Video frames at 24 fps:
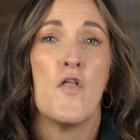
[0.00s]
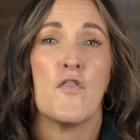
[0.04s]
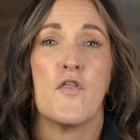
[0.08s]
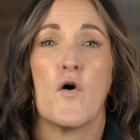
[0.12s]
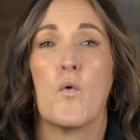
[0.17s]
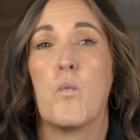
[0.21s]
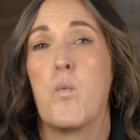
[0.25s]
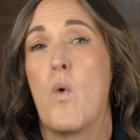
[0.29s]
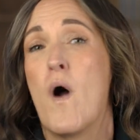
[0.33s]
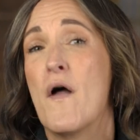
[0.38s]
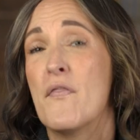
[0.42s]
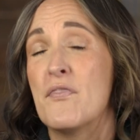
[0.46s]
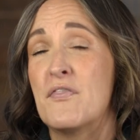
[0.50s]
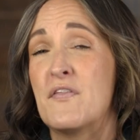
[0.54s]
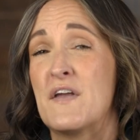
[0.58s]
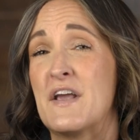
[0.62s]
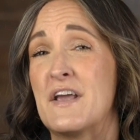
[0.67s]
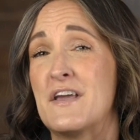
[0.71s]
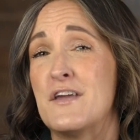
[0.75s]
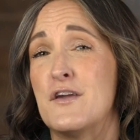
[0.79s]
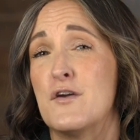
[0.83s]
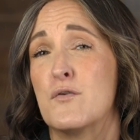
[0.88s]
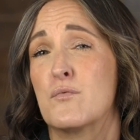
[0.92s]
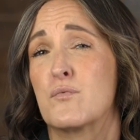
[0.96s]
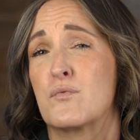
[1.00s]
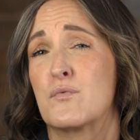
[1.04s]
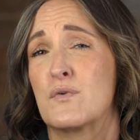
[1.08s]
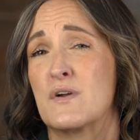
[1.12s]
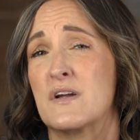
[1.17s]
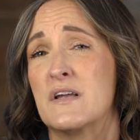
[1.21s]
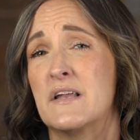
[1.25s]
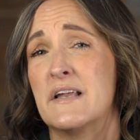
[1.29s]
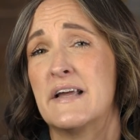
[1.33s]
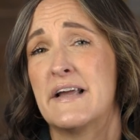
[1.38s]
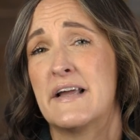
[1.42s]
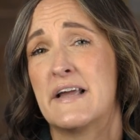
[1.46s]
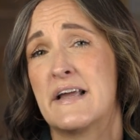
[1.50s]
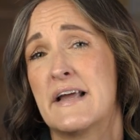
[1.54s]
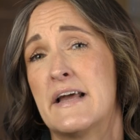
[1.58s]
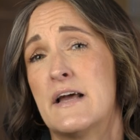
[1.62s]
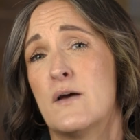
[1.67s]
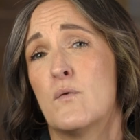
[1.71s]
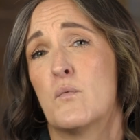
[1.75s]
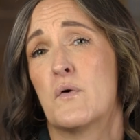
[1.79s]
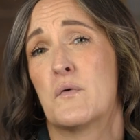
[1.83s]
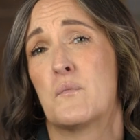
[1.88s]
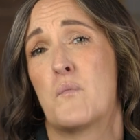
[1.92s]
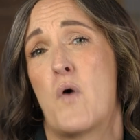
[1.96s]
The one thing you really
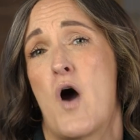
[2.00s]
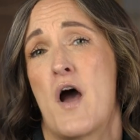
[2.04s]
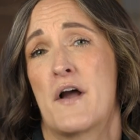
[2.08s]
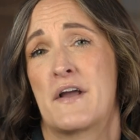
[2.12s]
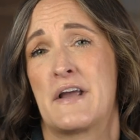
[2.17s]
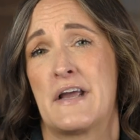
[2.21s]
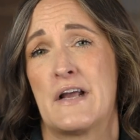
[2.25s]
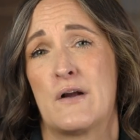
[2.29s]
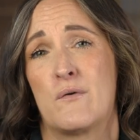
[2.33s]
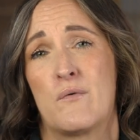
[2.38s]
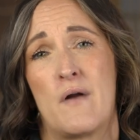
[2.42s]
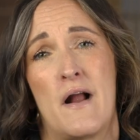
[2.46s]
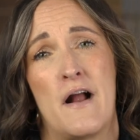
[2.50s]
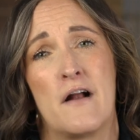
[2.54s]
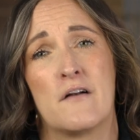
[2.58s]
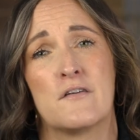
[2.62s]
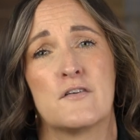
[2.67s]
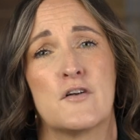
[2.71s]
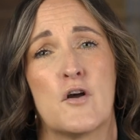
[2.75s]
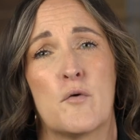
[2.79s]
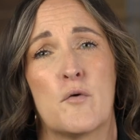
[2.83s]
get when walking around